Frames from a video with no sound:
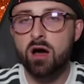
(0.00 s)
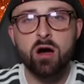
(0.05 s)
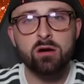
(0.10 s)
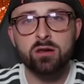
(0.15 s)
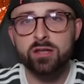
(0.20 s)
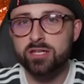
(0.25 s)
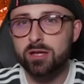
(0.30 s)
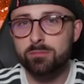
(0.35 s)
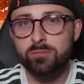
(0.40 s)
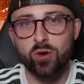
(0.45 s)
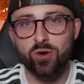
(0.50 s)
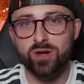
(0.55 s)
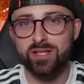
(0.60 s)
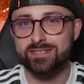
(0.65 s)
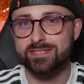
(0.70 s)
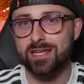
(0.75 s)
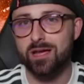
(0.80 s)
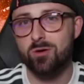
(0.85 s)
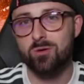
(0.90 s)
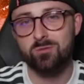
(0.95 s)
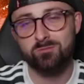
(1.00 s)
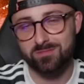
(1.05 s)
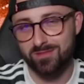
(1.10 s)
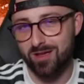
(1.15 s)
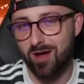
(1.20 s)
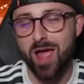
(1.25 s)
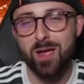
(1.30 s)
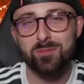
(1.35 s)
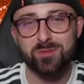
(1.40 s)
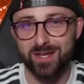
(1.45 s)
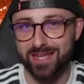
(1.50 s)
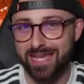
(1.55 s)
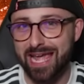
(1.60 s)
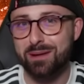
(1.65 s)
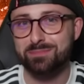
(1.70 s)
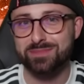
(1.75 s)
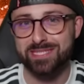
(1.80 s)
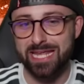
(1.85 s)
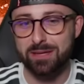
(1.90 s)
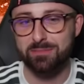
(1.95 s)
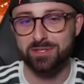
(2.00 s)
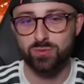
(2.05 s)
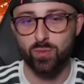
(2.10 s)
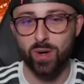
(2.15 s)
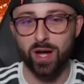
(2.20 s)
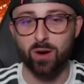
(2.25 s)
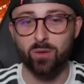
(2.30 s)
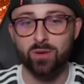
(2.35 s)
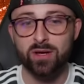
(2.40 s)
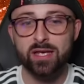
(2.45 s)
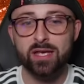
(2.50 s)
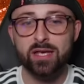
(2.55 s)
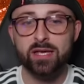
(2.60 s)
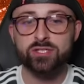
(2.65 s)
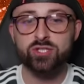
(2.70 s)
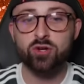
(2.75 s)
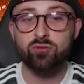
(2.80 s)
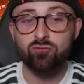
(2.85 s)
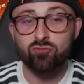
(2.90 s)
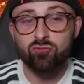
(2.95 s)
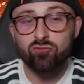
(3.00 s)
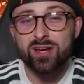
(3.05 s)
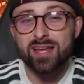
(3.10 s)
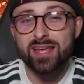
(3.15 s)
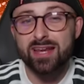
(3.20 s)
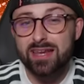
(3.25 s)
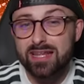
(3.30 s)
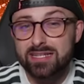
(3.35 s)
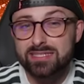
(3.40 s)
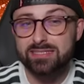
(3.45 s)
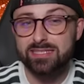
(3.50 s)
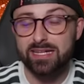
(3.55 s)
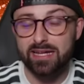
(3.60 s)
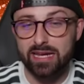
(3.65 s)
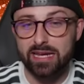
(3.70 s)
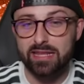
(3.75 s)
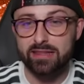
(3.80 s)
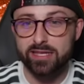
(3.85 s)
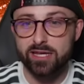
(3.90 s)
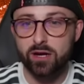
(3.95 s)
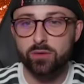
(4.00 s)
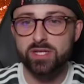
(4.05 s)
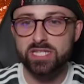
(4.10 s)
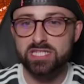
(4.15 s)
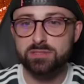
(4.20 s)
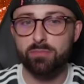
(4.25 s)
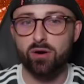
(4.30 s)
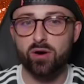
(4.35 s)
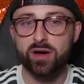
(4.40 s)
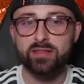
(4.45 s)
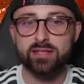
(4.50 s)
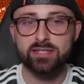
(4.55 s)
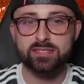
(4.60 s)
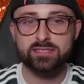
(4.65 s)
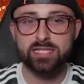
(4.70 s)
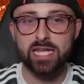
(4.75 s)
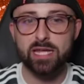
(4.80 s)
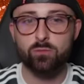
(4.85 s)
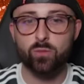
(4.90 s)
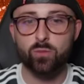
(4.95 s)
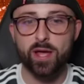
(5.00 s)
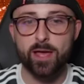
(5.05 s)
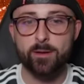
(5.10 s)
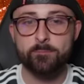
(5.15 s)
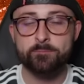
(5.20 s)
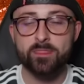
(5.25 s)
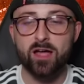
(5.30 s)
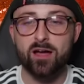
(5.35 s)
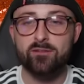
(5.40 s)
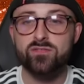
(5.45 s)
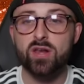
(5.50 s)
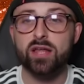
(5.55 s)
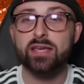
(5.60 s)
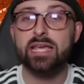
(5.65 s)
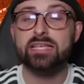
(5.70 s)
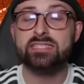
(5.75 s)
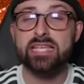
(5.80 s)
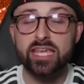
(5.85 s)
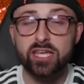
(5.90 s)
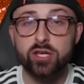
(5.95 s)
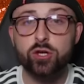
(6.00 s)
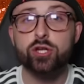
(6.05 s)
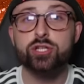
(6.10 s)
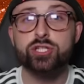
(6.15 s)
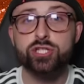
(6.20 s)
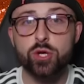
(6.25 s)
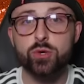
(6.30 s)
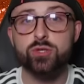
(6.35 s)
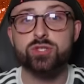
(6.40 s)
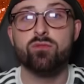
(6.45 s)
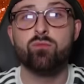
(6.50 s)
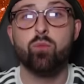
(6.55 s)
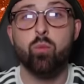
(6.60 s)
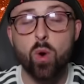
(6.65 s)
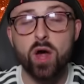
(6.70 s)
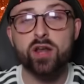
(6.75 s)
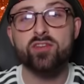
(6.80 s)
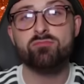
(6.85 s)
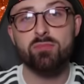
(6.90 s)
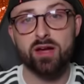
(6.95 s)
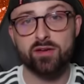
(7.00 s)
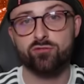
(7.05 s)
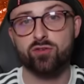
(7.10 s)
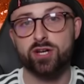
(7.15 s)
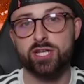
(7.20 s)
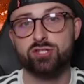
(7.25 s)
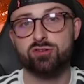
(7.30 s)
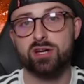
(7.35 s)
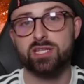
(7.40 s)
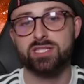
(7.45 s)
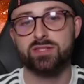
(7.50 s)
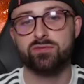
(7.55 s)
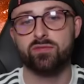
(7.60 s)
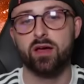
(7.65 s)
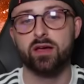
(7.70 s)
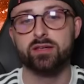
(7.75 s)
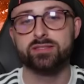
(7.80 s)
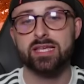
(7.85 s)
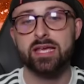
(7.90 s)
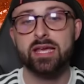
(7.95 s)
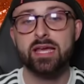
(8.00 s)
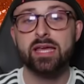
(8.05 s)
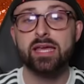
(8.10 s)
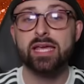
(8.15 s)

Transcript: Haaland, I'm not going to sell. I am going to captain him as well. So realistically, the only spot in this team where I feel like it is a good use of one of my free transfers